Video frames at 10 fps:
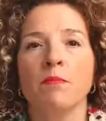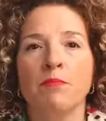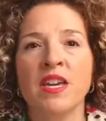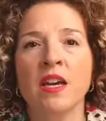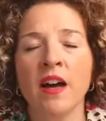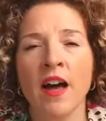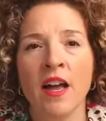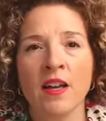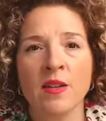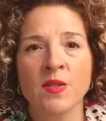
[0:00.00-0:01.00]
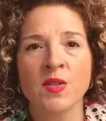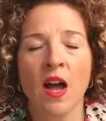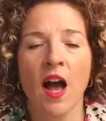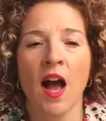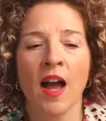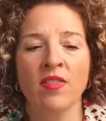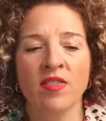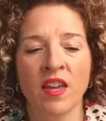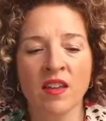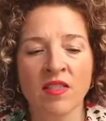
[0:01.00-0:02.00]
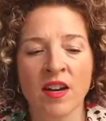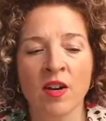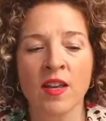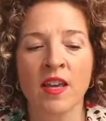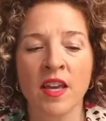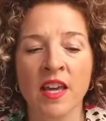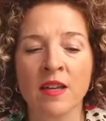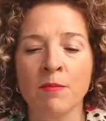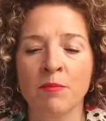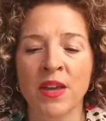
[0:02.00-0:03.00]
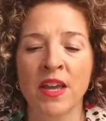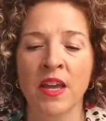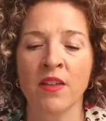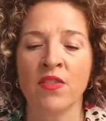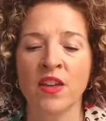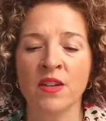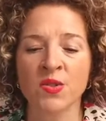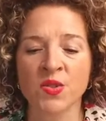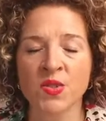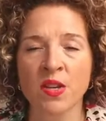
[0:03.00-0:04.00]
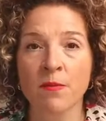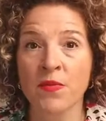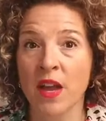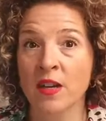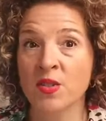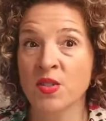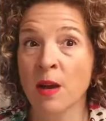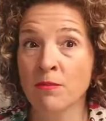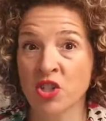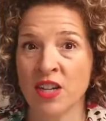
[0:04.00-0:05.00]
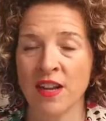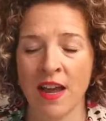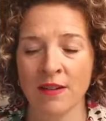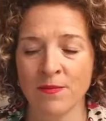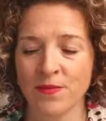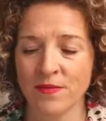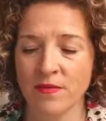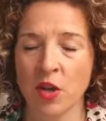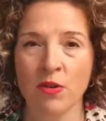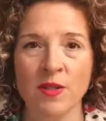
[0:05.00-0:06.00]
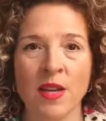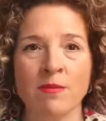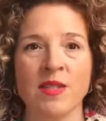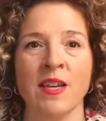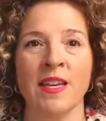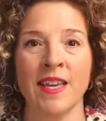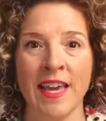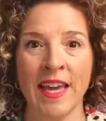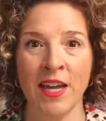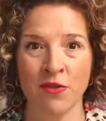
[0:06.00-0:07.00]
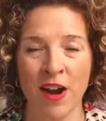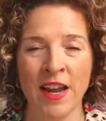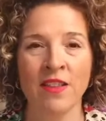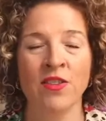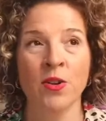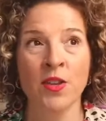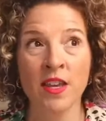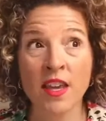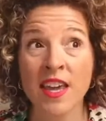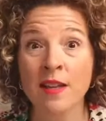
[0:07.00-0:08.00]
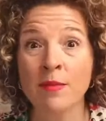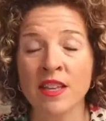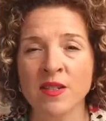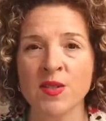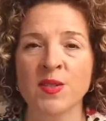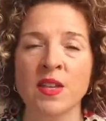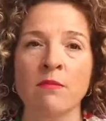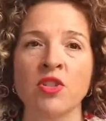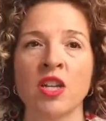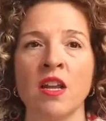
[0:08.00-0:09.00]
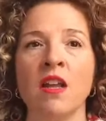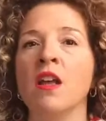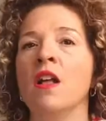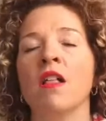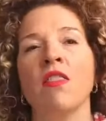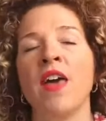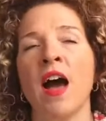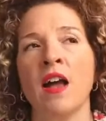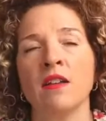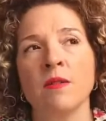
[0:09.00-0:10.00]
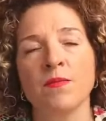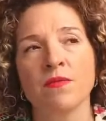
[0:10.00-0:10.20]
because I think there can be this assumption, and notice I'm saying can, right? There can be this assumption that